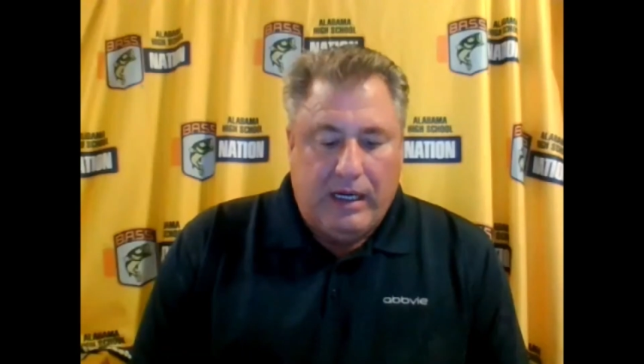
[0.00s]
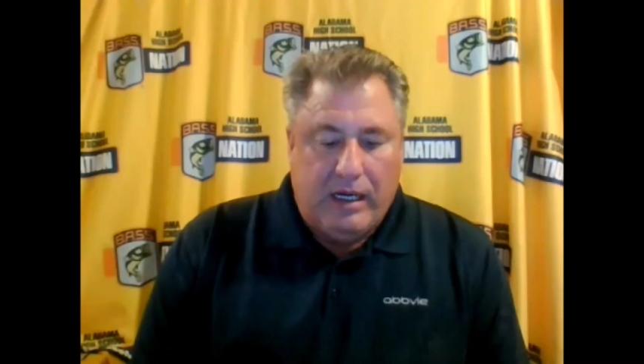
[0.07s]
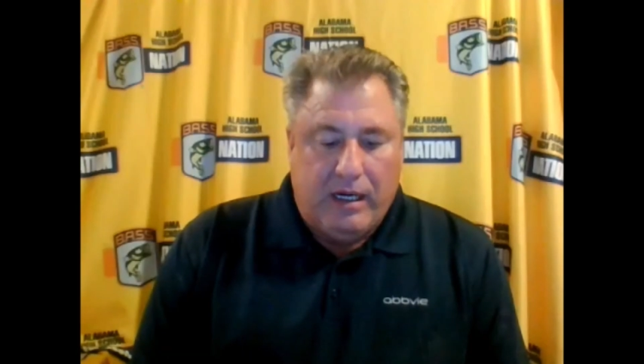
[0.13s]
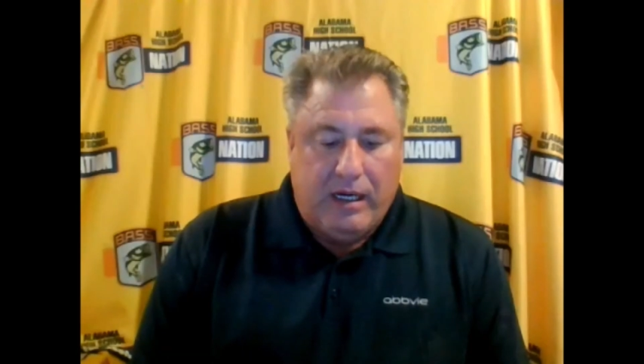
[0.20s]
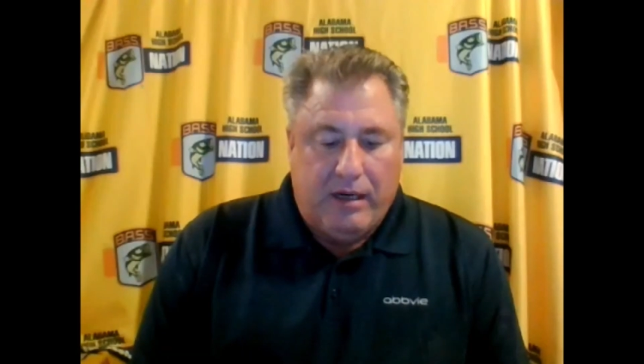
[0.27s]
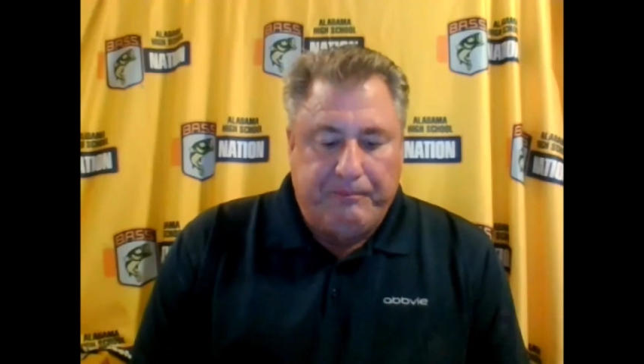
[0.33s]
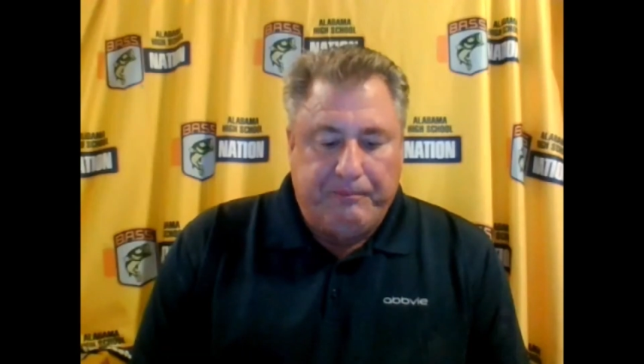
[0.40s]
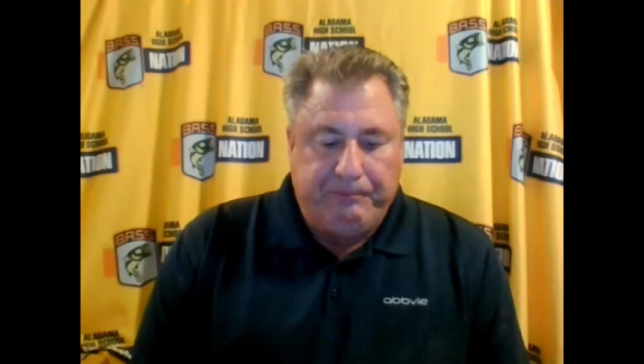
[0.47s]

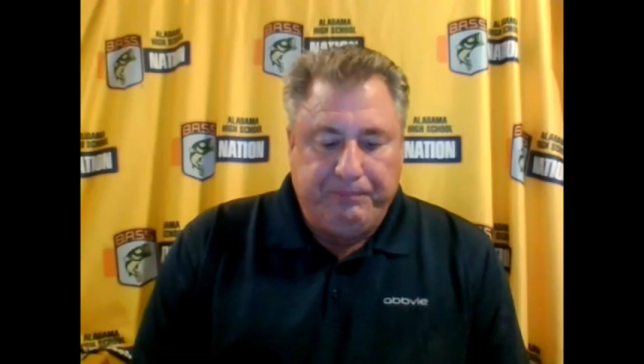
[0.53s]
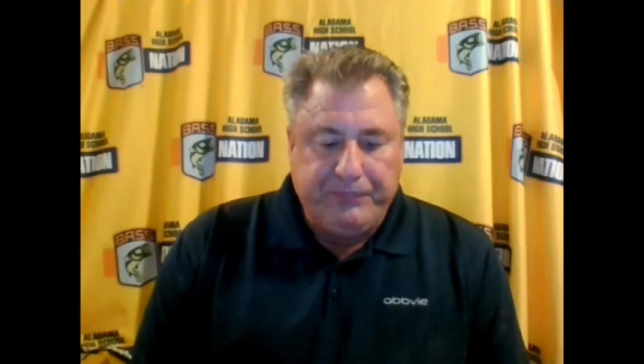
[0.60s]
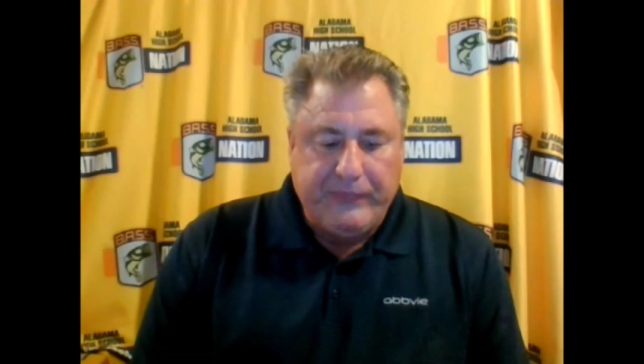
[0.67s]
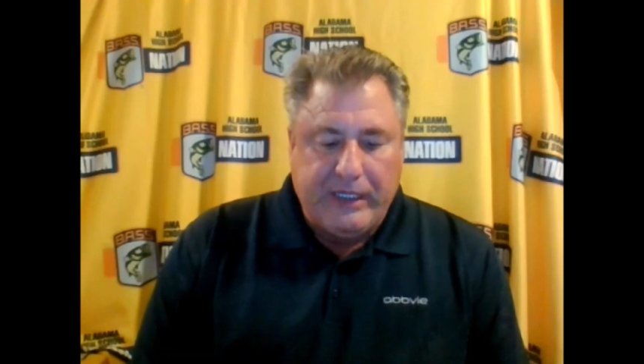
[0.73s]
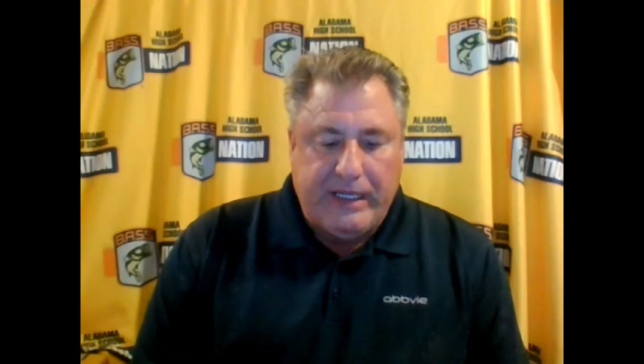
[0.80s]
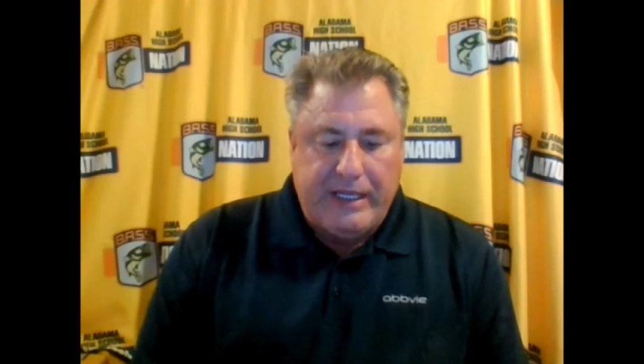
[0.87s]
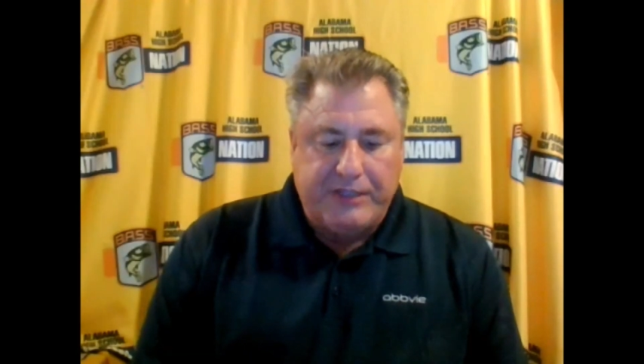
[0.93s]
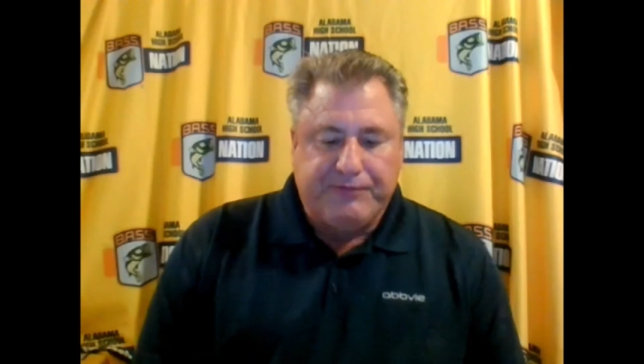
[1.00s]

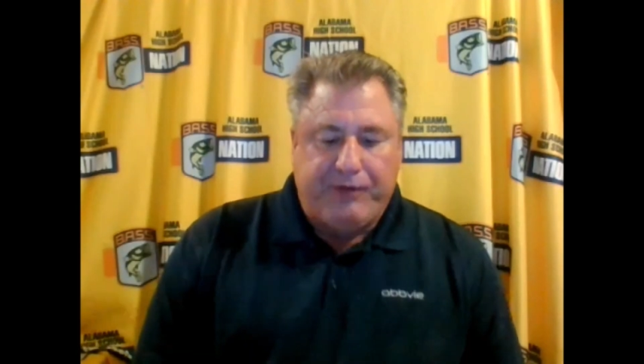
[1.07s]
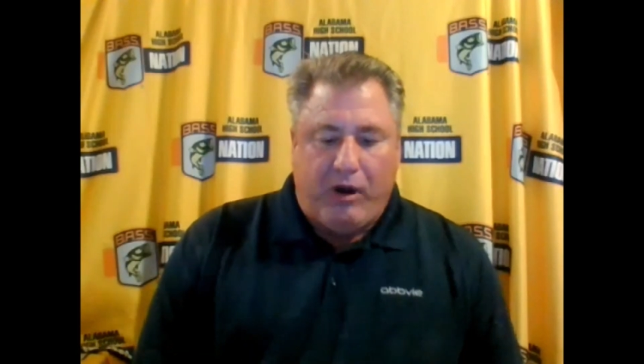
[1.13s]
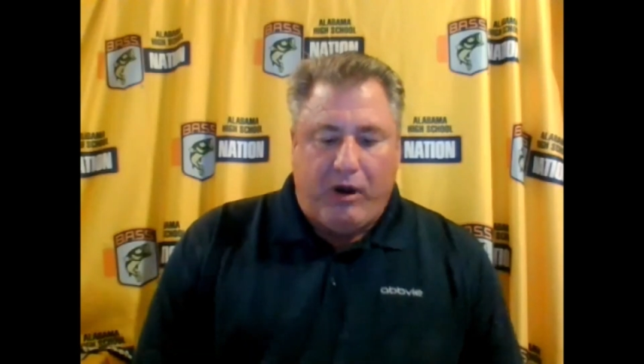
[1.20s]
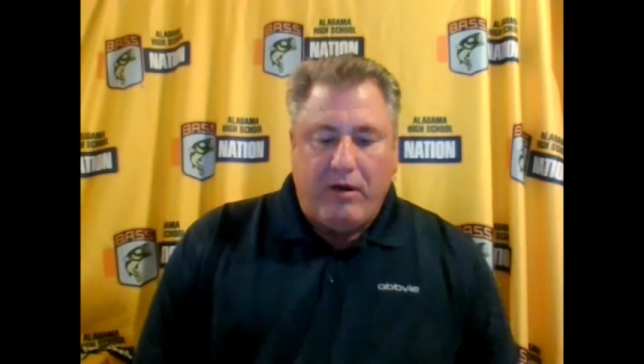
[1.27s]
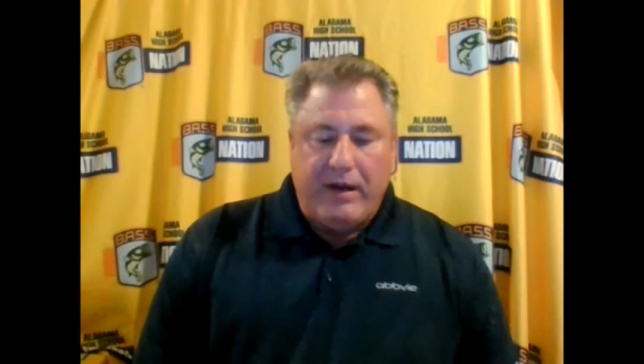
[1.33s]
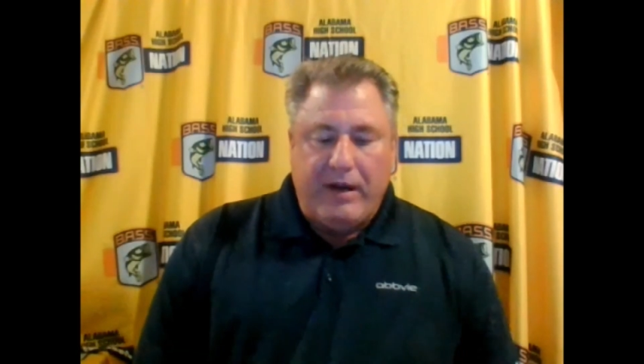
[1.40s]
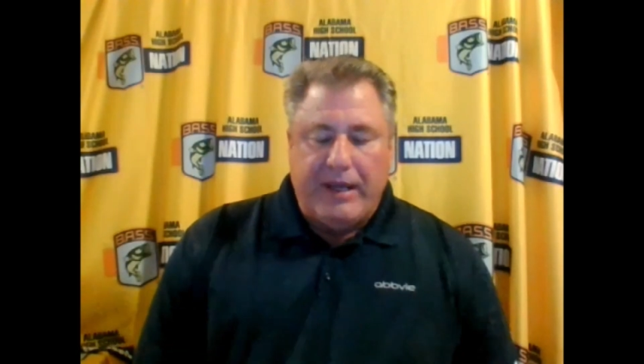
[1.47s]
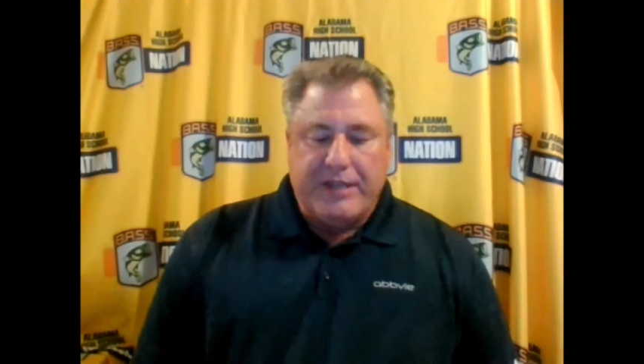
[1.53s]
As
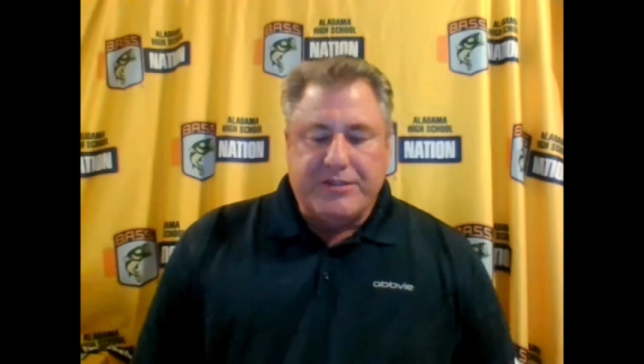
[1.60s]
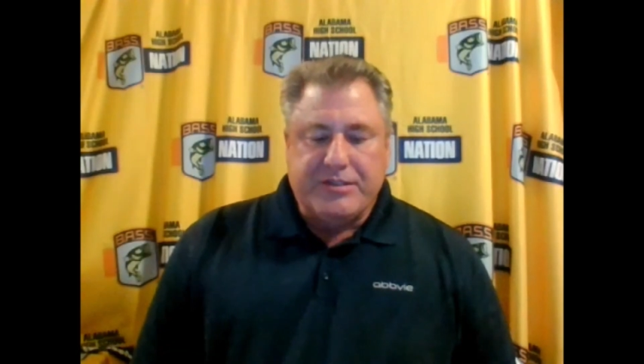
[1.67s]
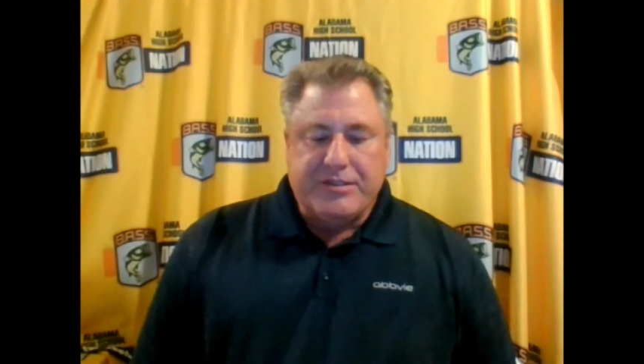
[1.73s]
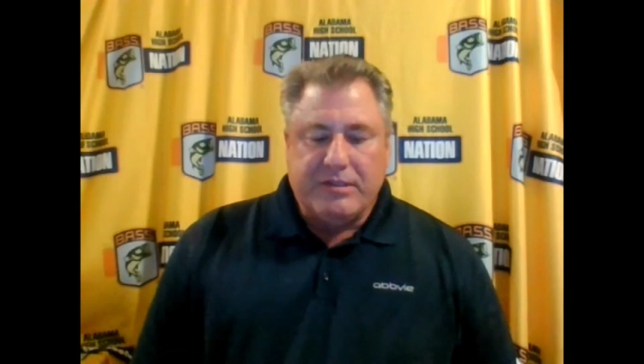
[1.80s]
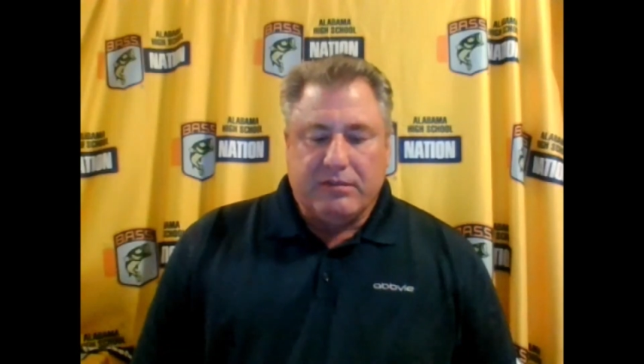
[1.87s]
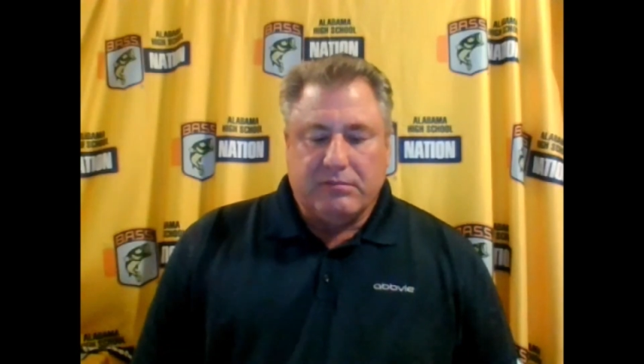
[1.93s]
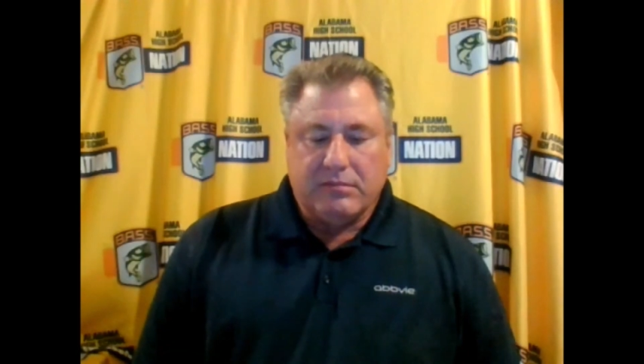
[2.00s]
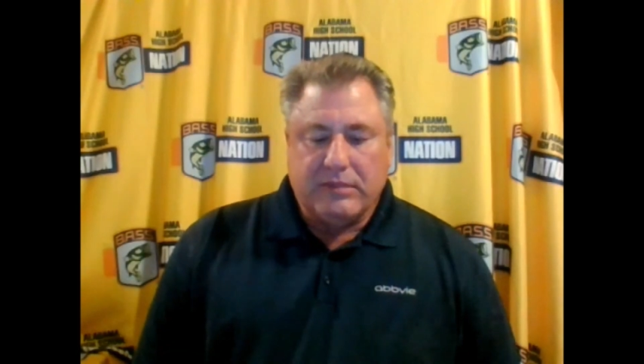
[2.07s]
far as